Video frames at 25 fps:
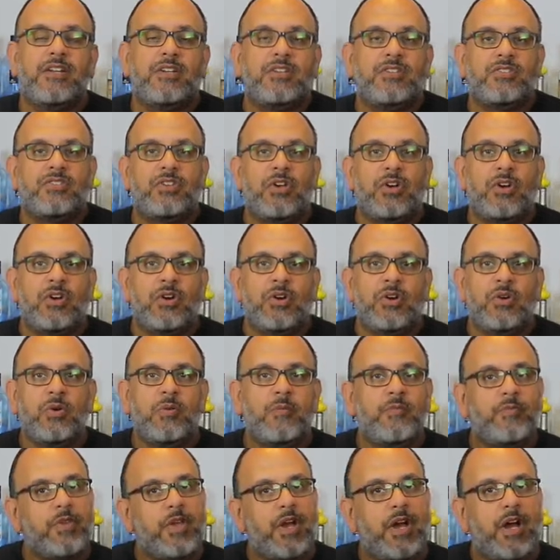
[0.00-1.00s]

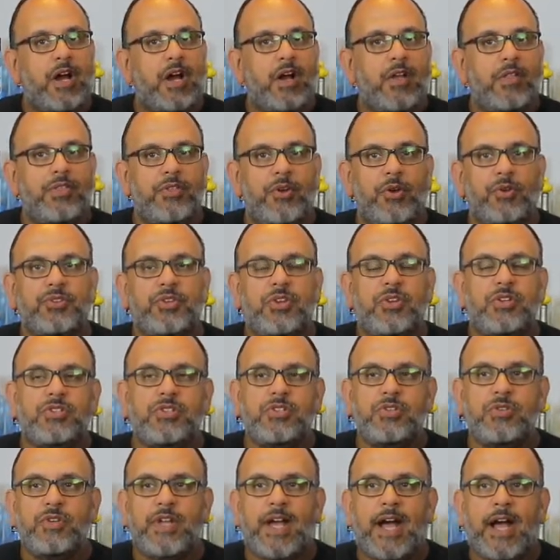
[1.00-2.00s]
So those are the
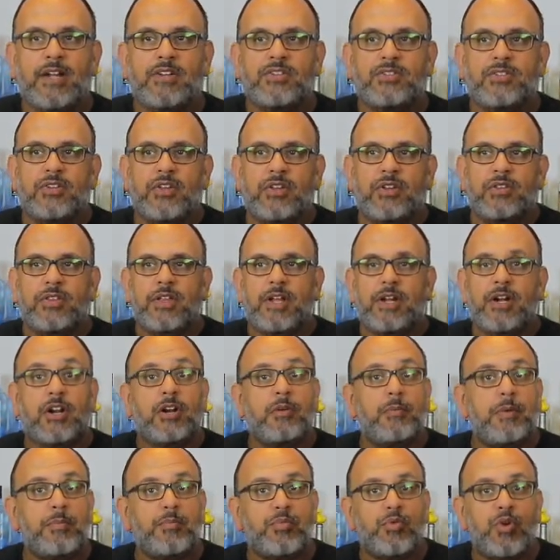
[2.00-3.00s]
2 knots that are
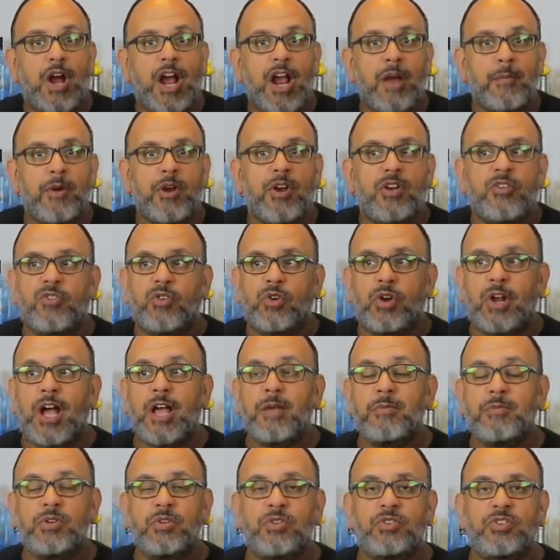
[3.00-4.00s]
going to be primary for what
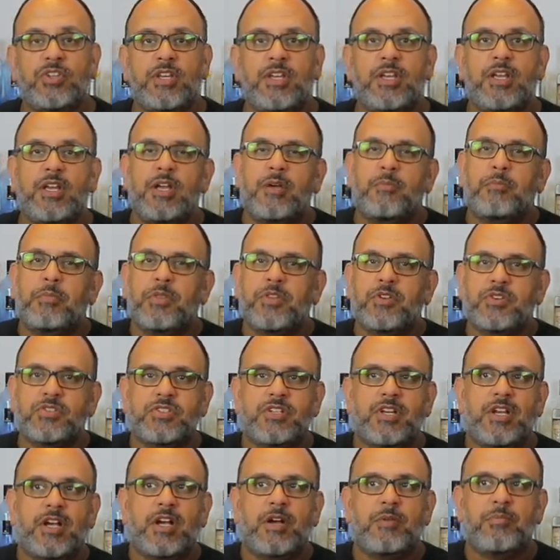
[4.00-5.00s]
I'm using, but there's
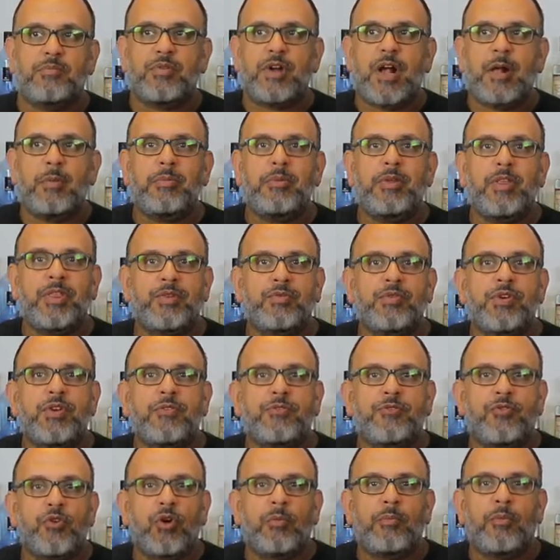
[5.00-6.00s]
probably 3 or
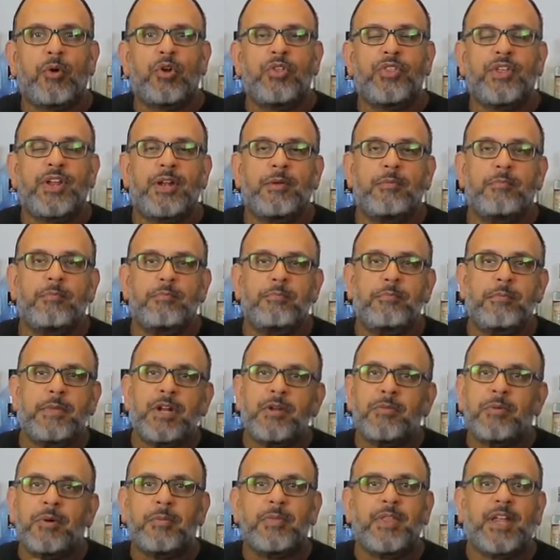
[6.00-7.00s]
4 more that
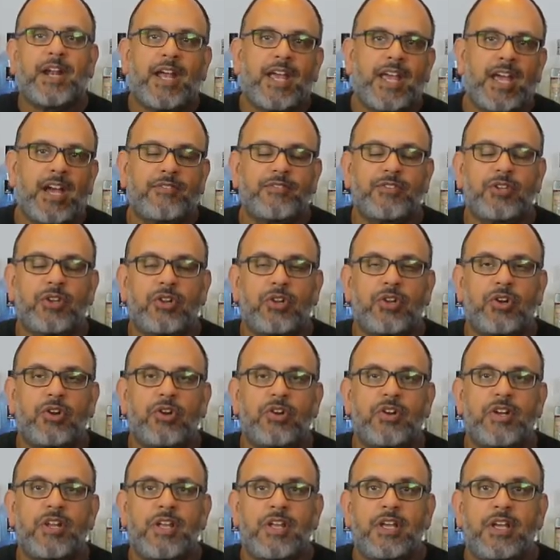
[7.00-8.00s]
minimum that I have to
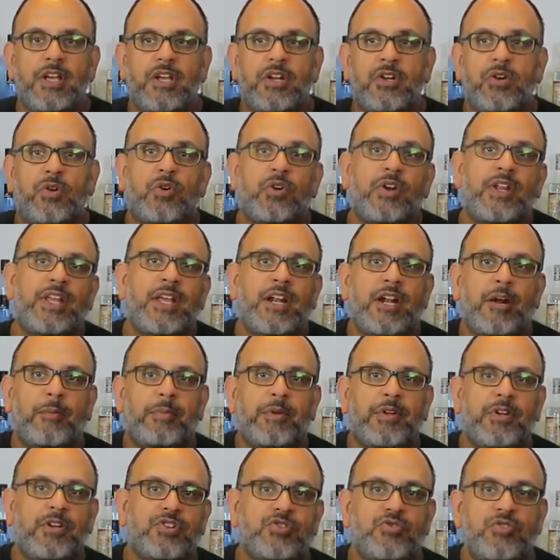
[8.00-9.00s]
learn in order to get up
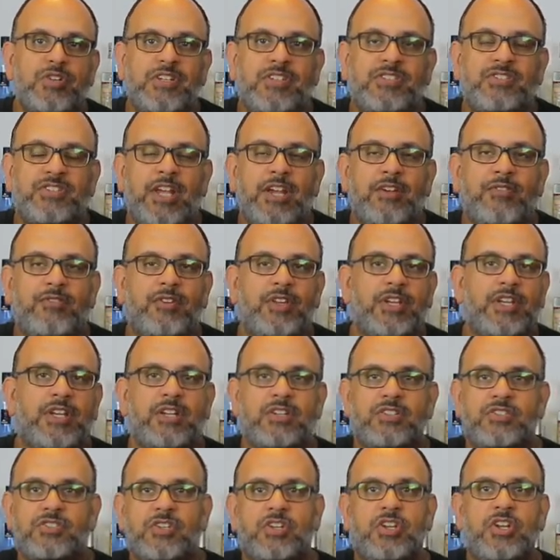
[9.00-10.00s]
in the tree safely
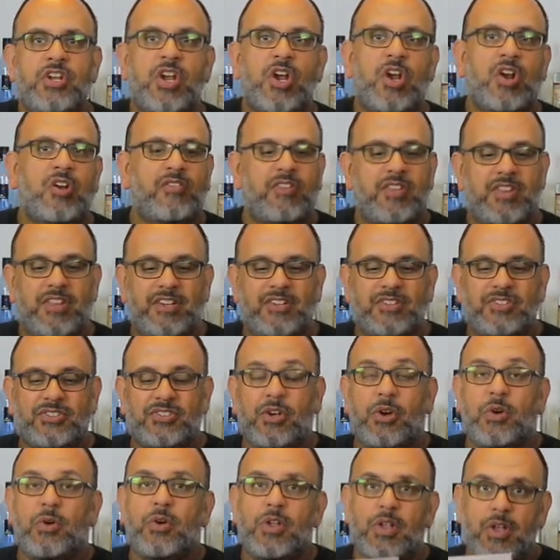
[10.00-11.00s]
and secure everything.
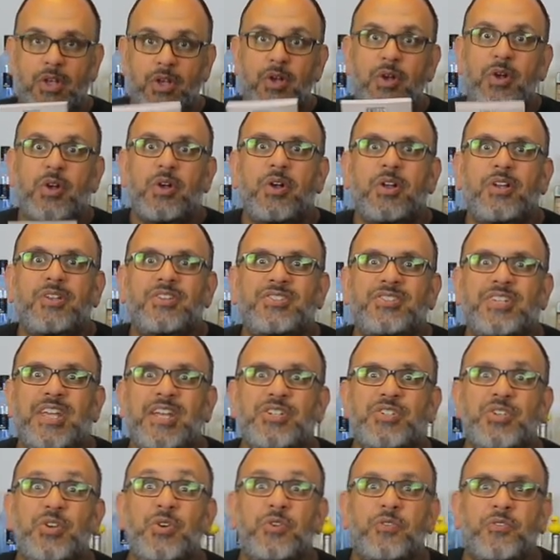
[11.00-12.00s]
So stay
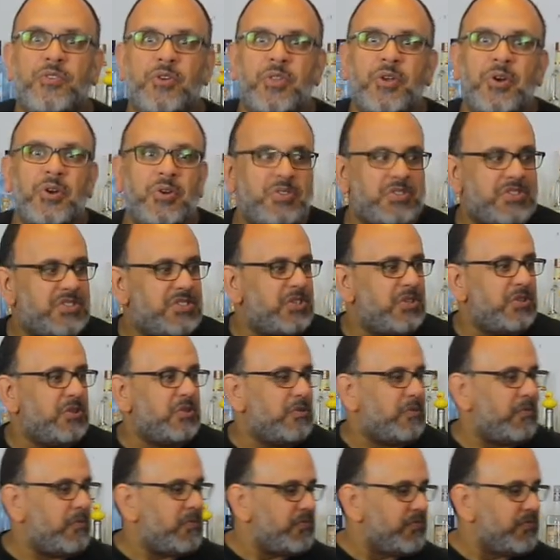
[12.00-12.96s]
tuned for those too.